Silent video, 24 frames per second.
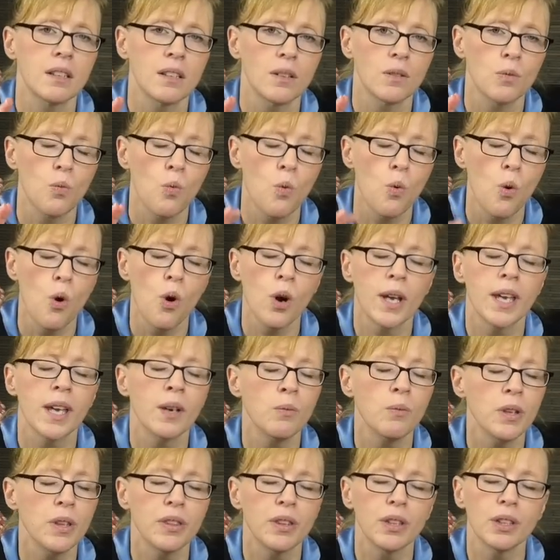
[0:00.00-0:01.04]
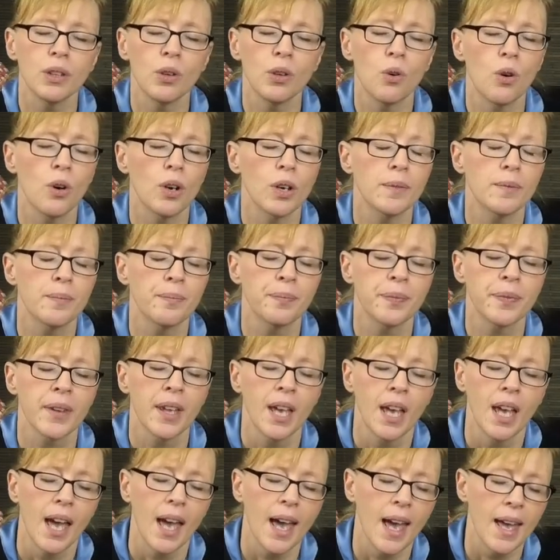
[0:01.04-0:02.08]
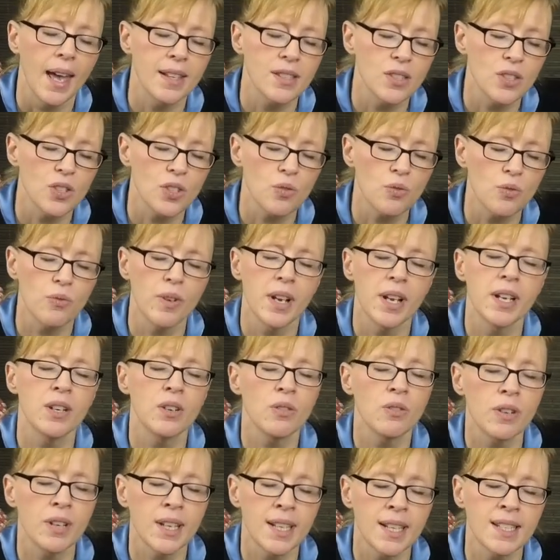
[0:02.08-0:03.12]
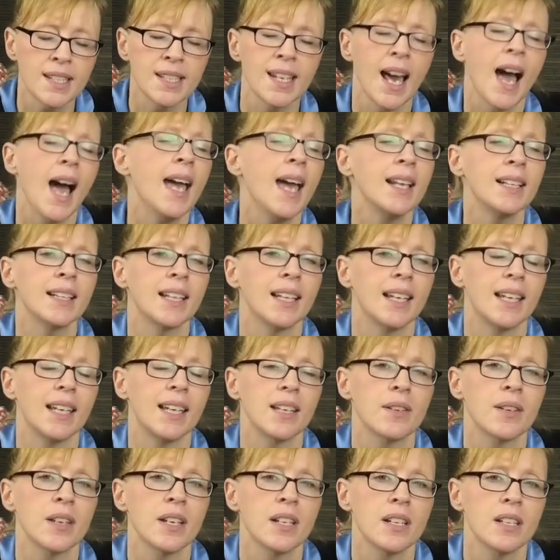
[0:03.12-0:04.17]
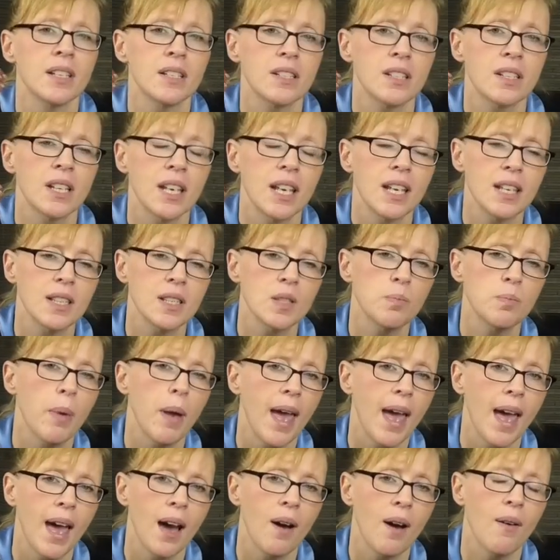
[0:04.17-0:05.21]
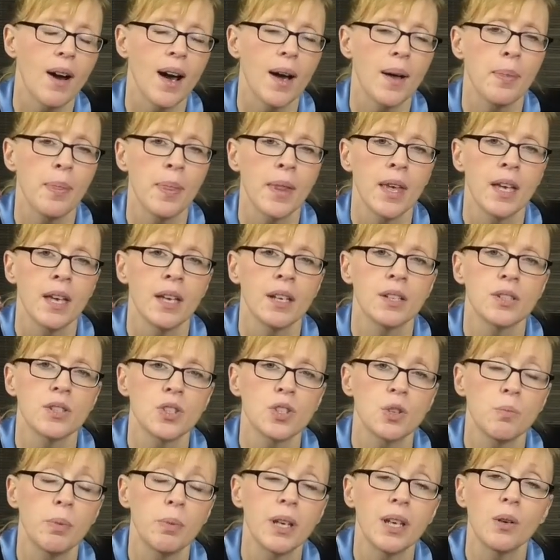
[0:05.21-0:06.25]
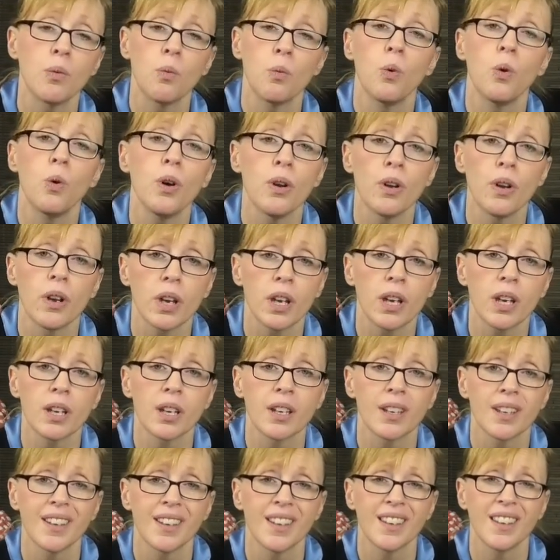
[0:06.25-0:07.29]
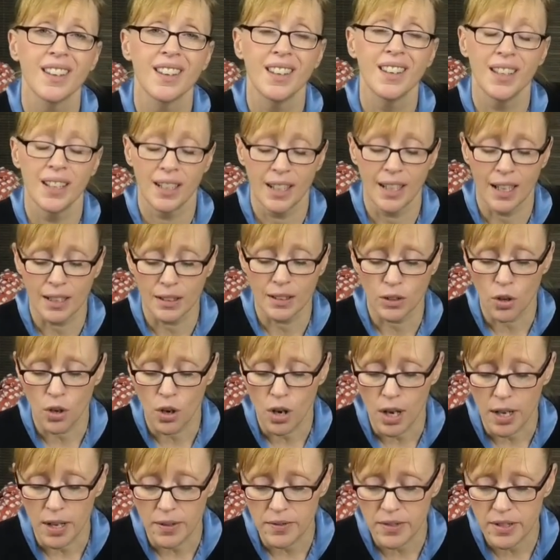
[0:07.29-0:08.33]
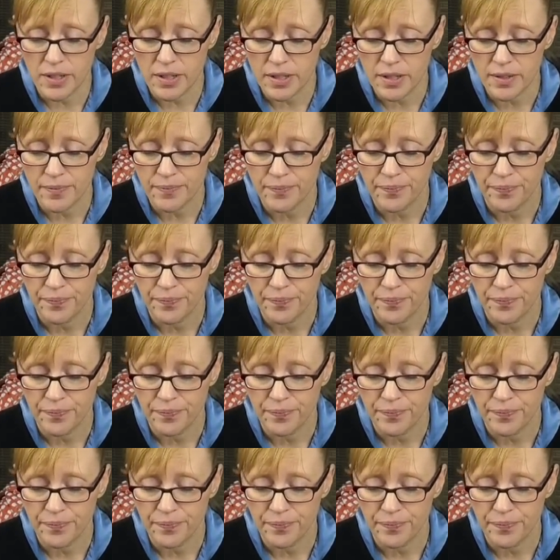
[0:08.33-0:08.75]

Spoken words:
walking with the Lord and surrendering daily to His power to be at work in our lives.